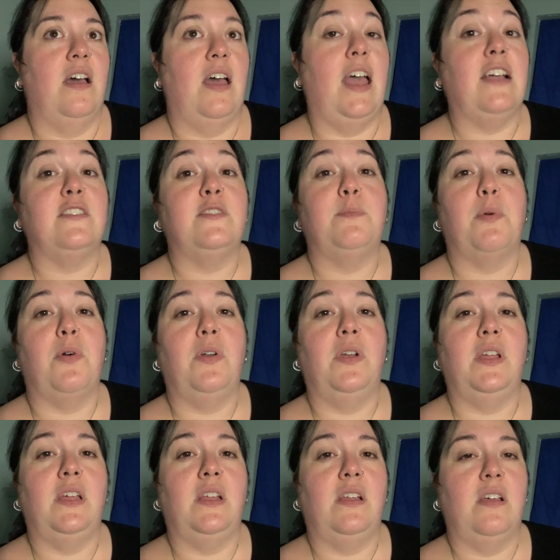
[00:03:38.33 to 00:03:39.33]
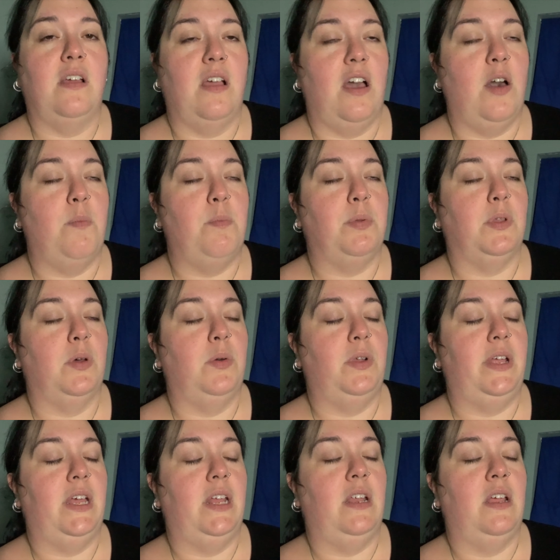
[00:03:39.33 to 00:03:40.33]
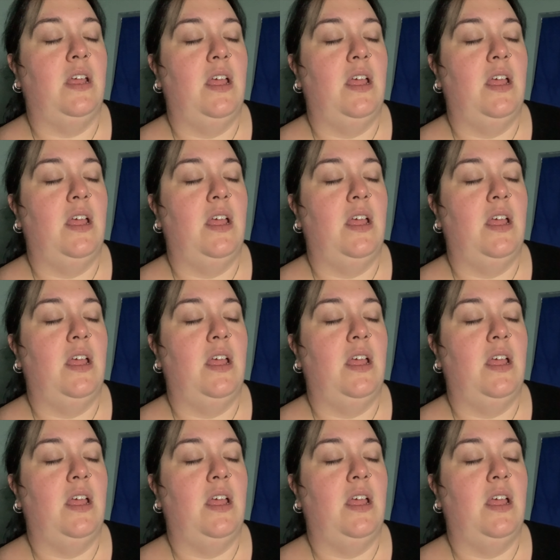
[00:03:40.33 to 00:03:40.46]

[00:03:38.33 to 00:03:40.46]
exported, uploaded,